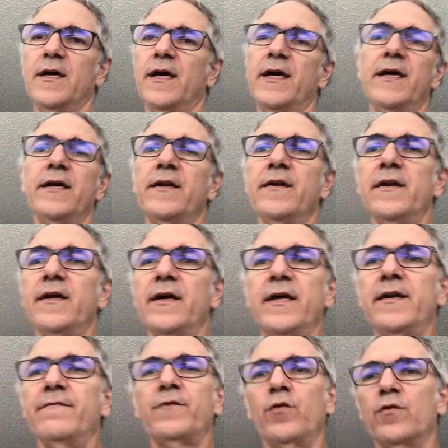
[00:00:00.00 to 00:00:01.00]
And,
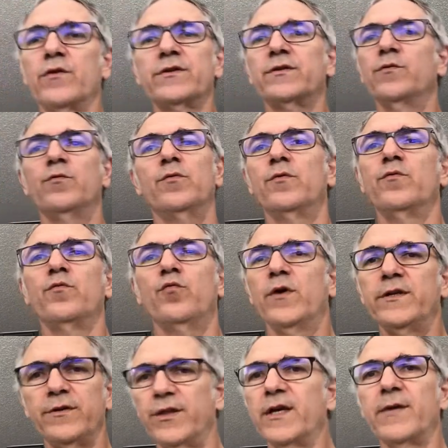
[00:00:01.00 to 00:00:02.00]
and of course,
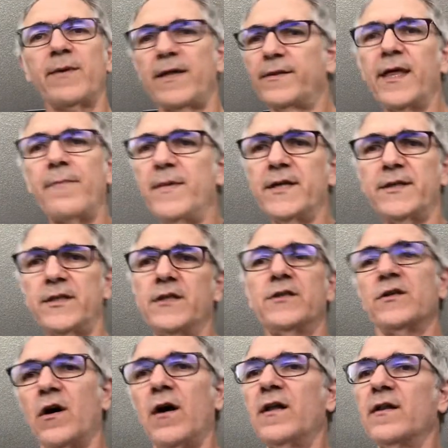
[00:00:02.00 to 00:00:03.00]
when you think about it, that makes sense
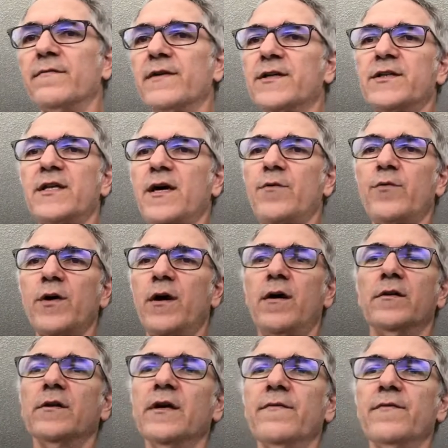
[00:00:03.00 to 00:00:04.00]
to all of us that we
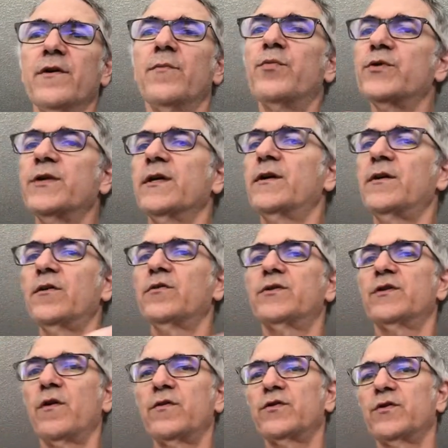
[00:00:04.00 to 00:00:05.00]
all live in a particular
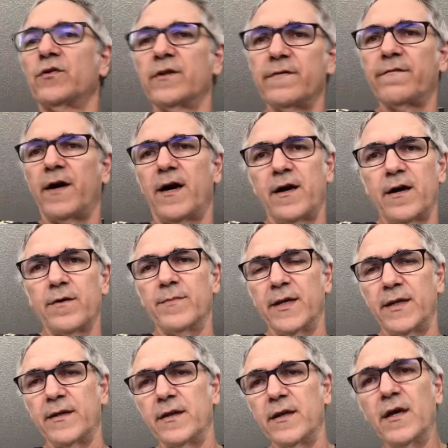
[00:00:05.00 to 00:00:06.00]
social
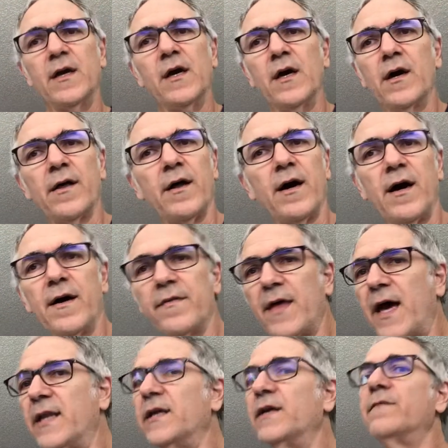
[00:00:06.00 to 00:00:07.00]
environment uh,
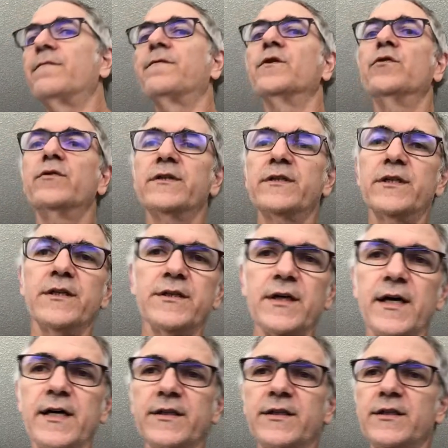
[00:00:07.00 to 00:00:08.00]
that influences
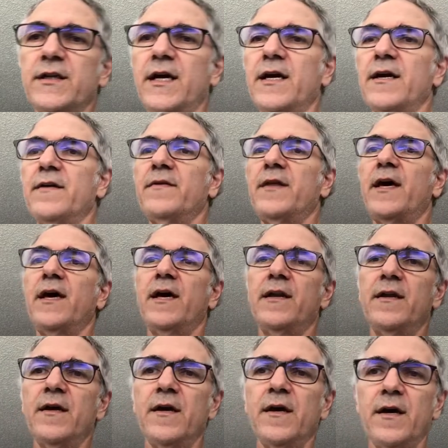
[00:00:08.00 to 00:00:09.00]
us and
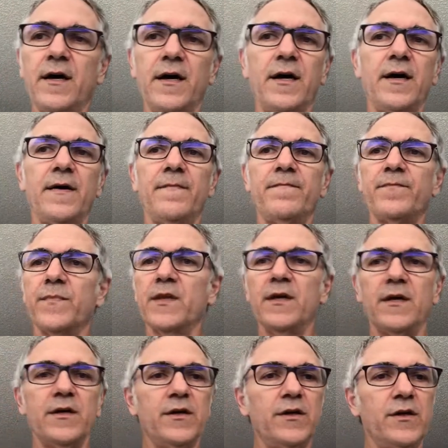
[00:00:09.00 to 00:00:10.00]
that um,
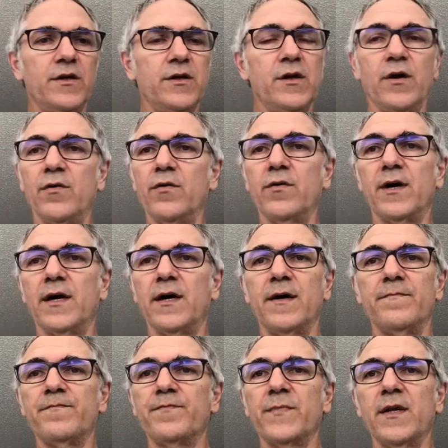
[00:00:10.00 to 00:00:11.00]
you know
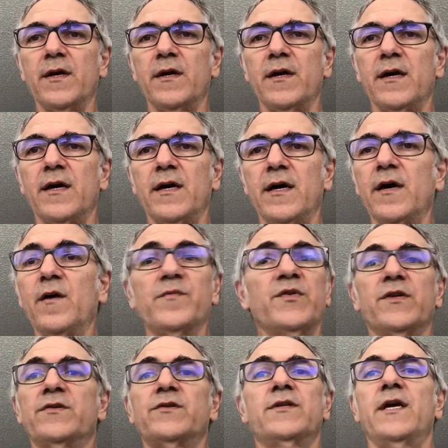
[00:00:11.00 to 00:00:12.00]
um, uh, helps
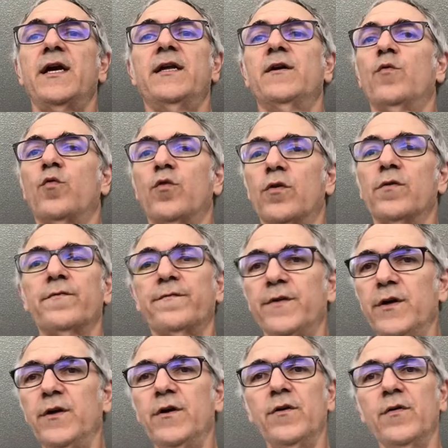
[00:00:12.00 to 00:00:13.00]
us gain a
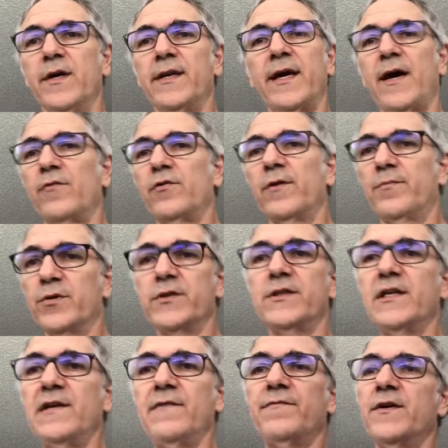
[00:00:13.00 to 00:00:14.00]
worldview and how we
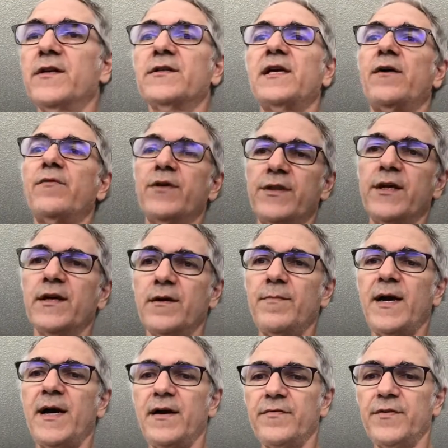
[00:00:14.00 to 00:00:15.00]
perceive things, how we think
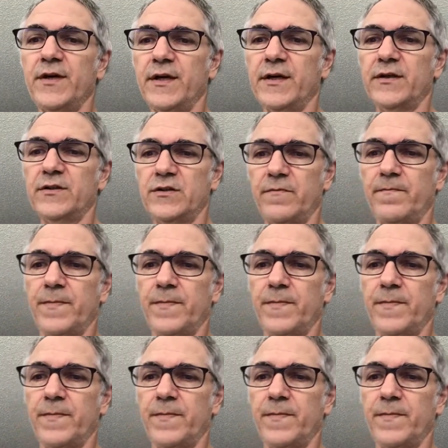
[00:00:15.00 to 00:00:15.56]
about things.